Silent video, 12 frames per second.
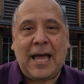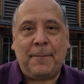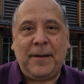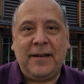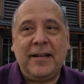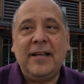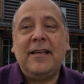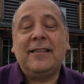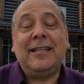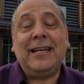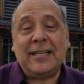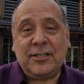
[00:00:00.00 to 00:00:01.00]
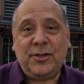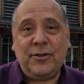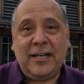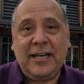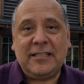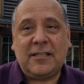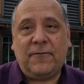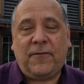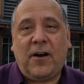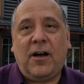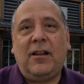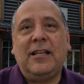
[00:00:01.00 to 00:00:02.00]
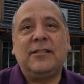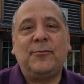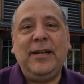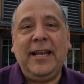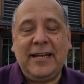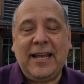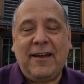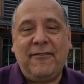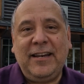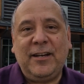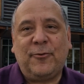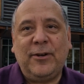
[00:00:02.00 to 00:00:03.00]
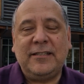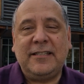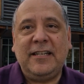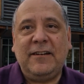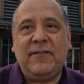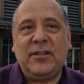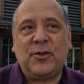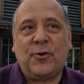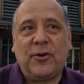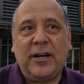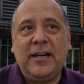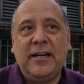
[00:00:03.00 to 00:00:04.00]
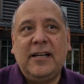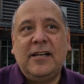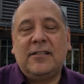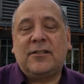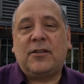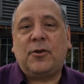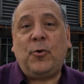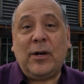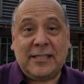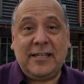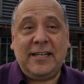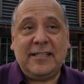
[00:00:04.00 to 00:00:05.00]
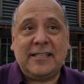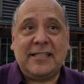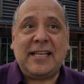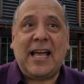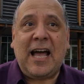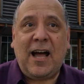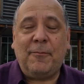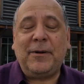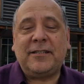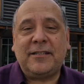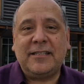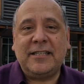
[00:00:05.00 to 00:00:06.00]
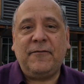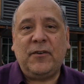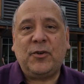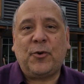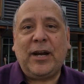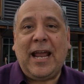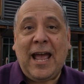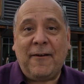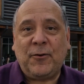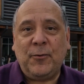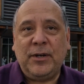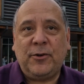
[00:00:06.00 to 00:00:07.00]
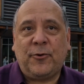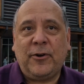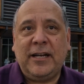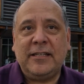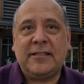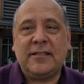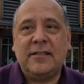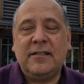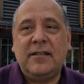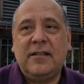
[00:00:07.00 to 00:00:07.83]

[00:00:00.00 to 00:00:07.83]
happened. The next shoe that needs to fall is we need to have an increase in inventory. So the question is how much does inventory have to increase